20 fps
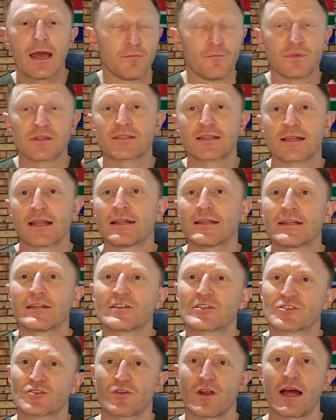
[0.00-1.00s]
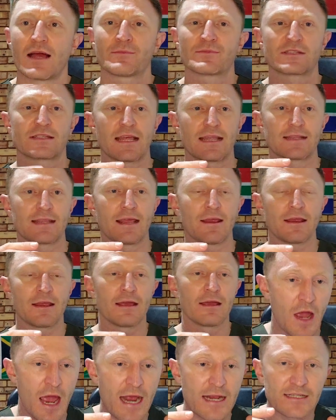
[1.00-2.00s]
Mr. London describes that
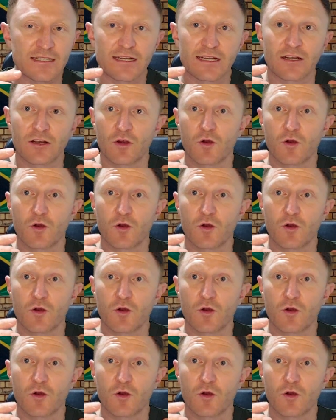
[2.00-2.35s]
they acted in